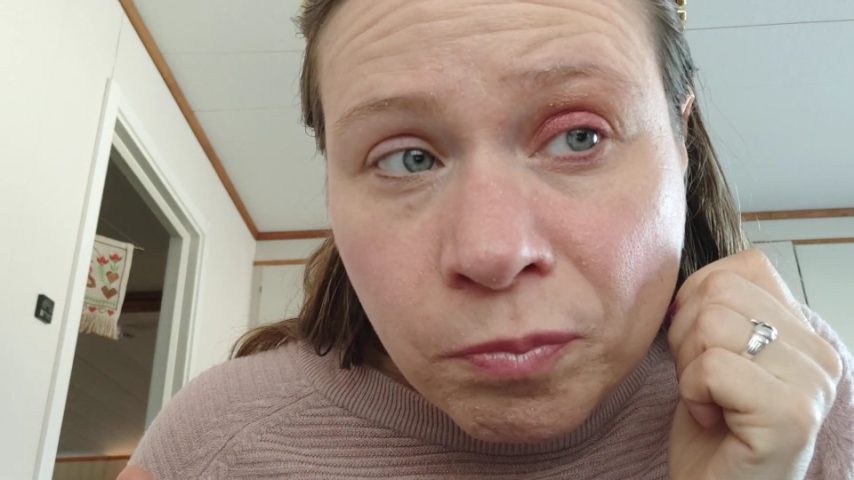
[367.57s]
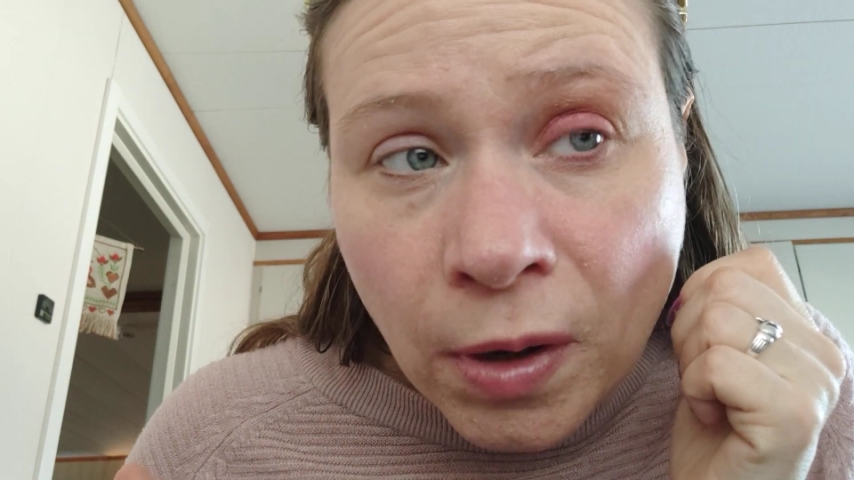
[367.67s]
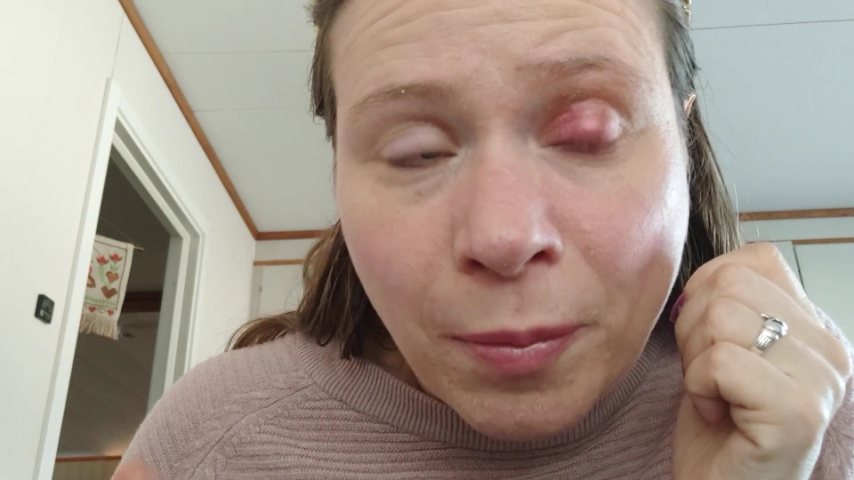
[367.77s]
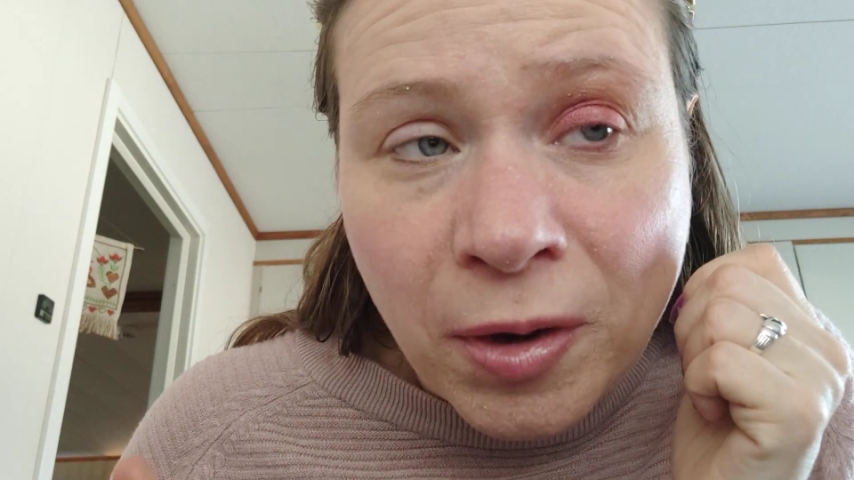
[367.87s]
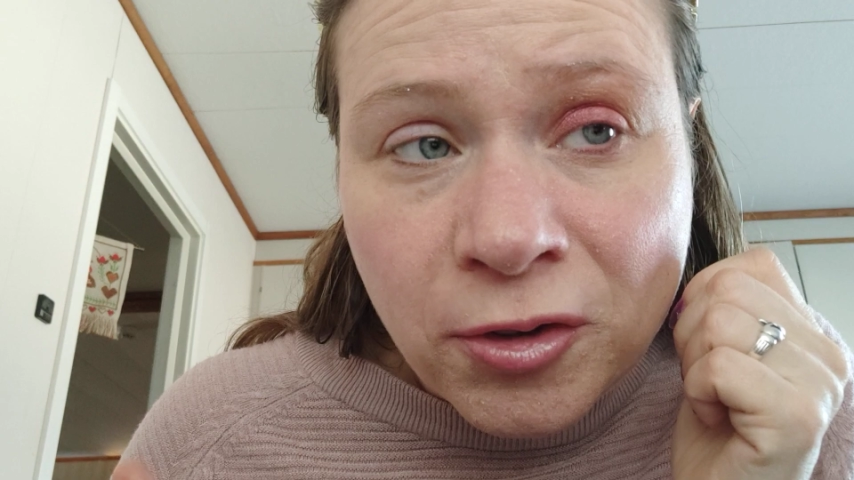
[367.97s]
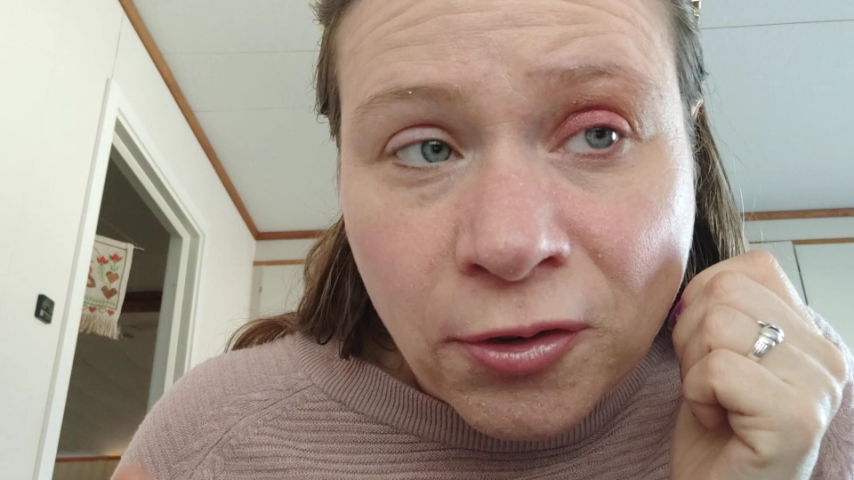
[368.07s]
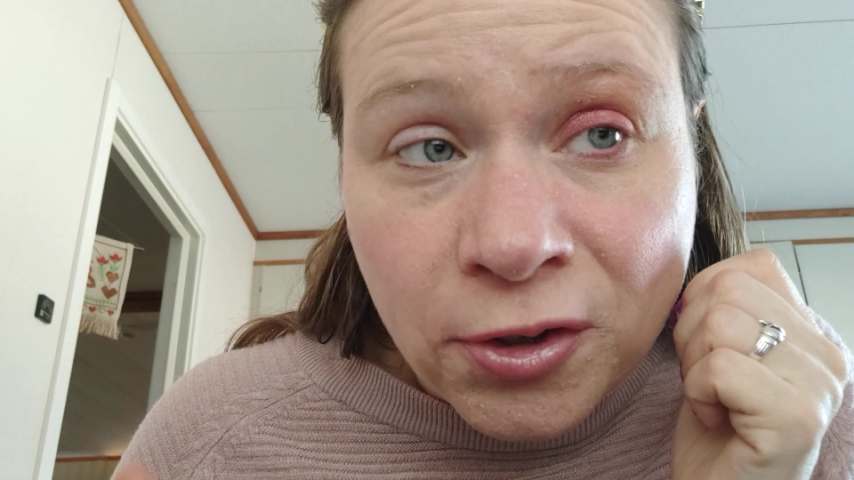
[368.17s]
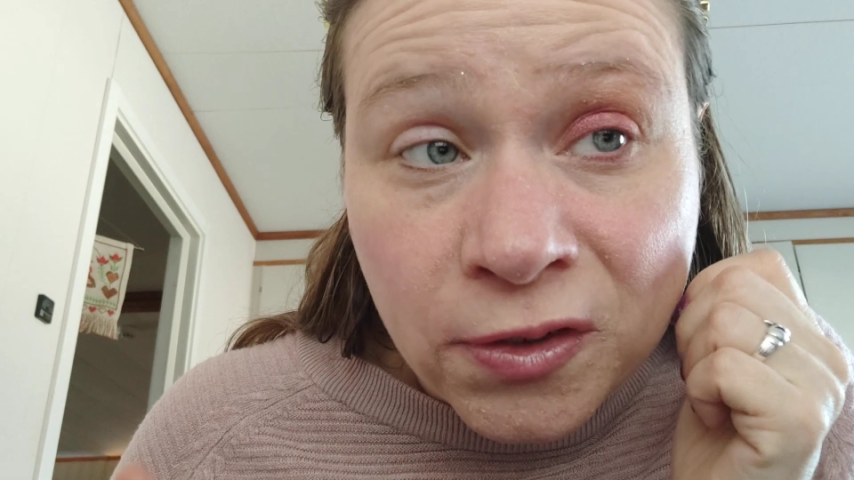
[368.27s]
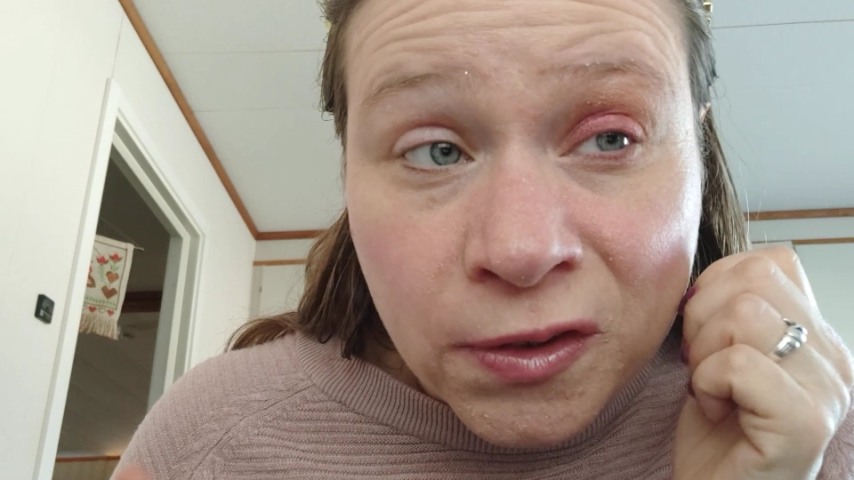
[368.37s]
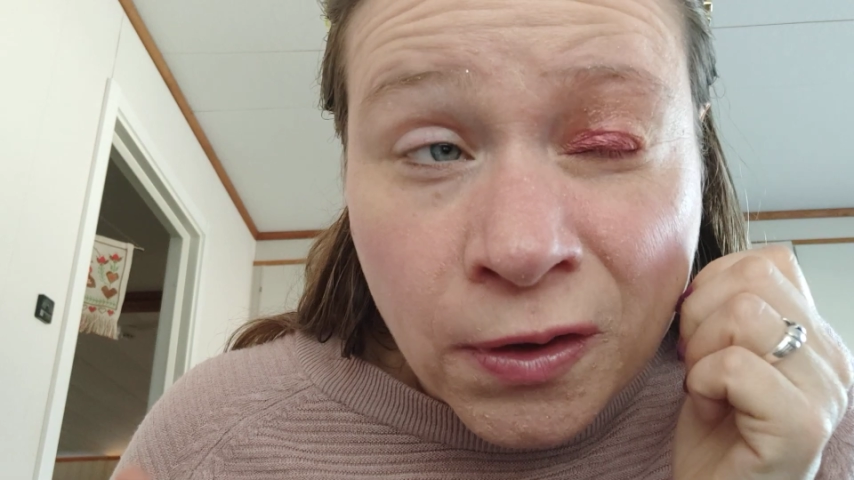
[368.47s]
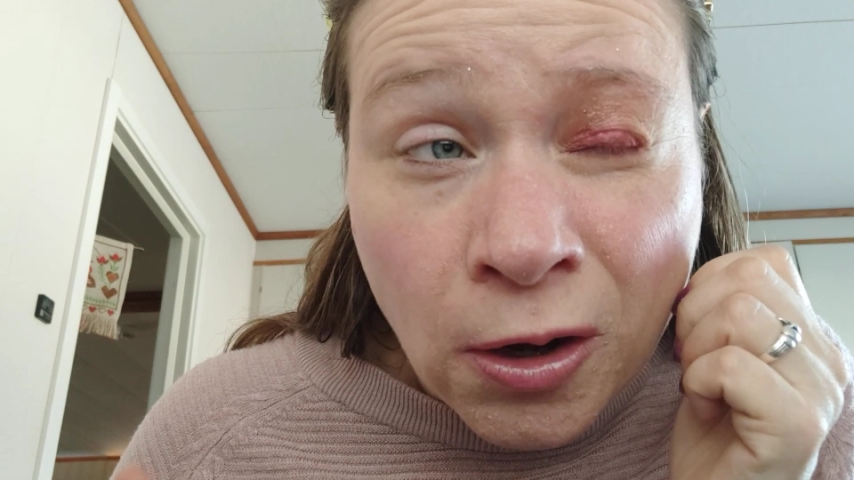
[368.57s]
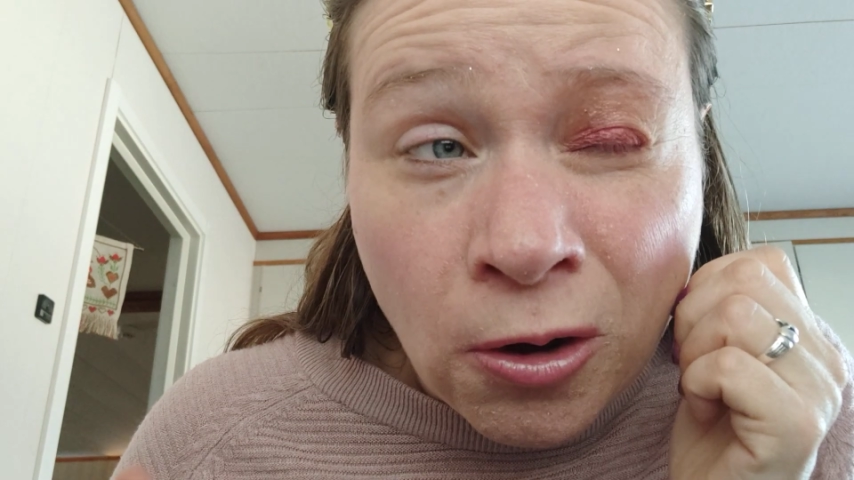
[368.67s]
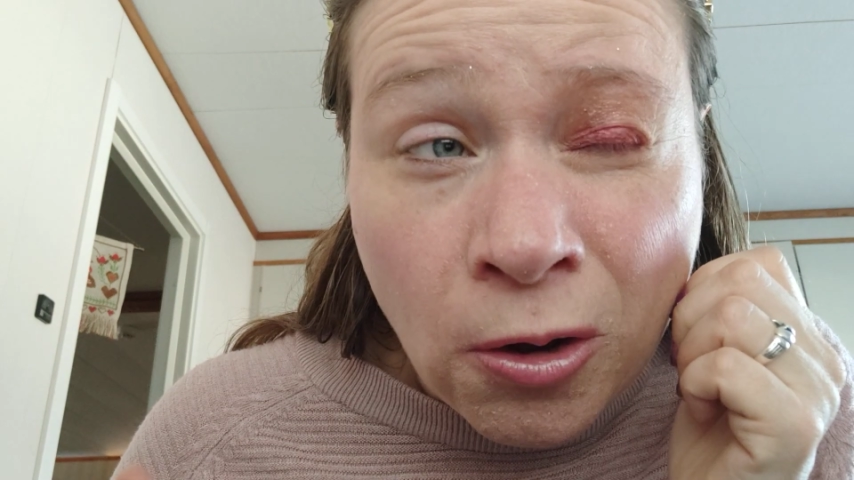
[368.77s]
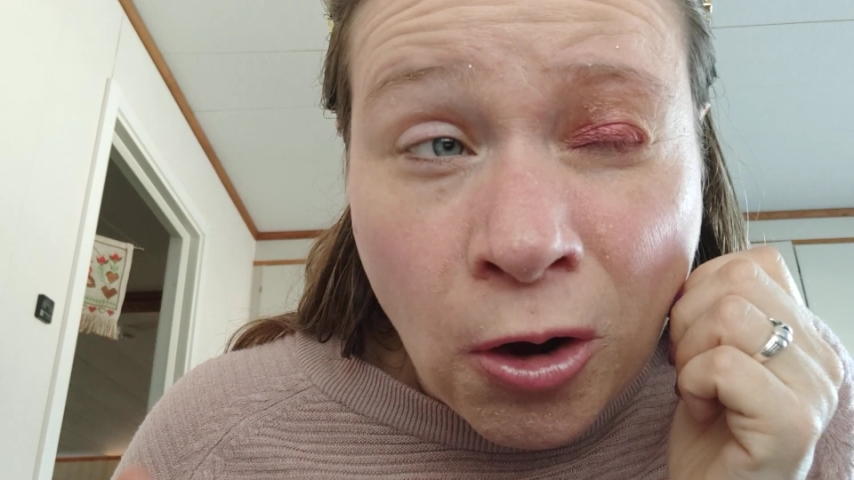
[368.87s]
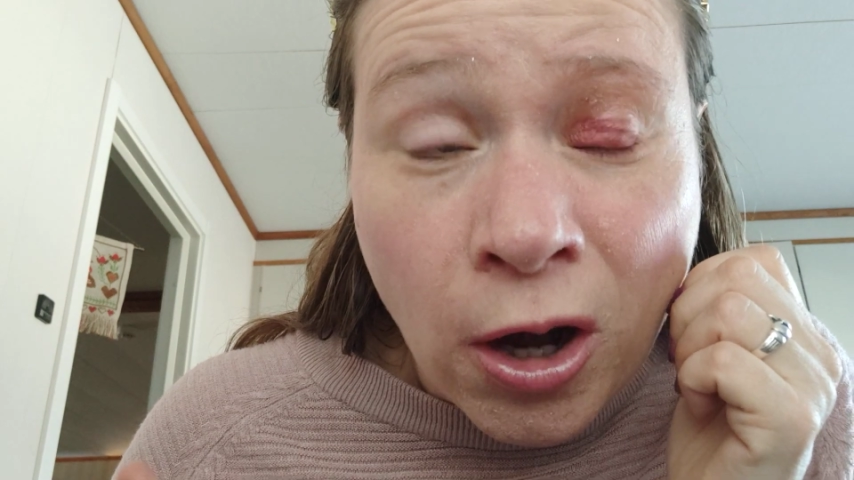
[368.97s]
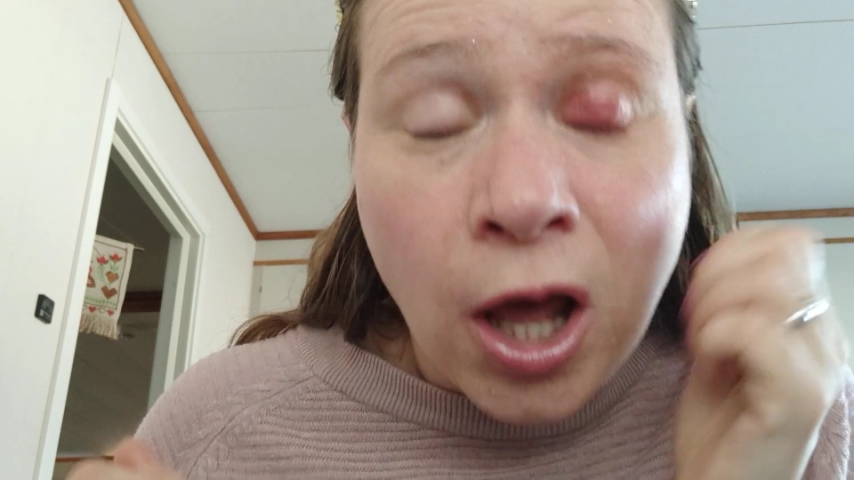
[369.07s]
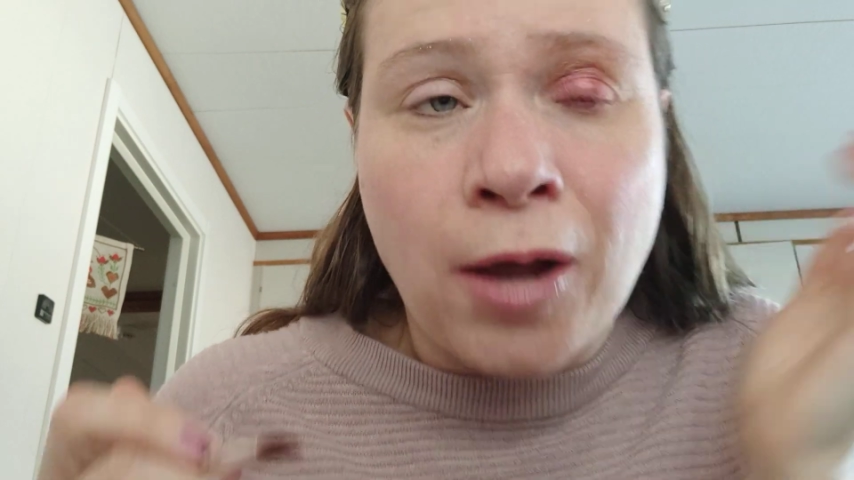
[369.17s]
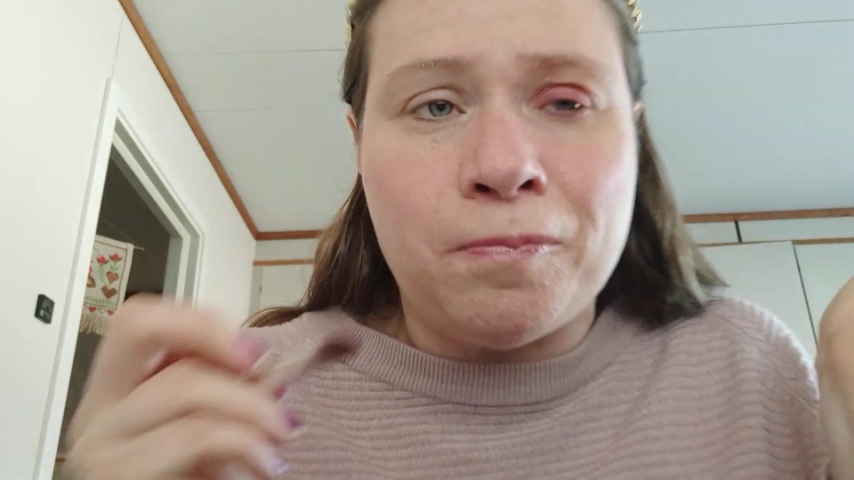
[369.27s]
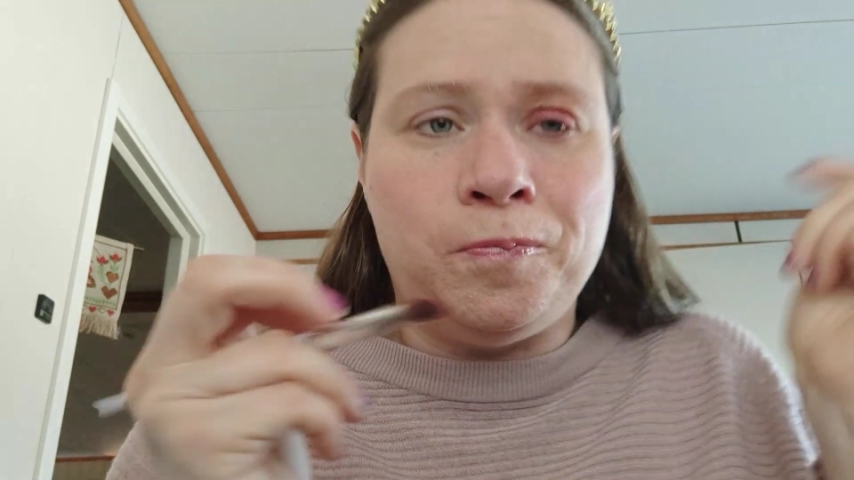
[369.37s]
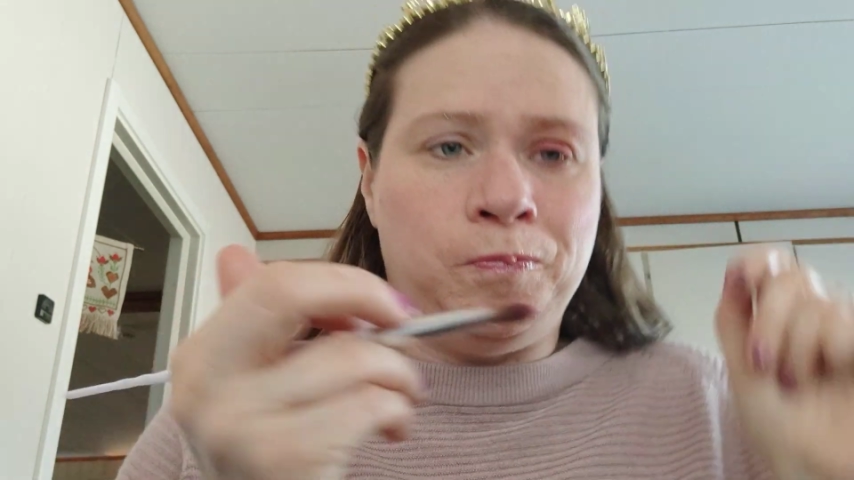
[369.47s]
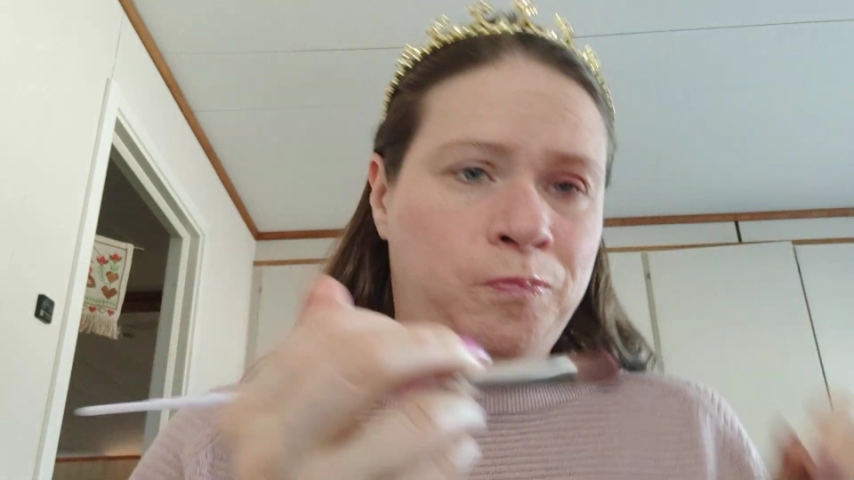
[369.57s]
But I'm not sure if you can see that or not.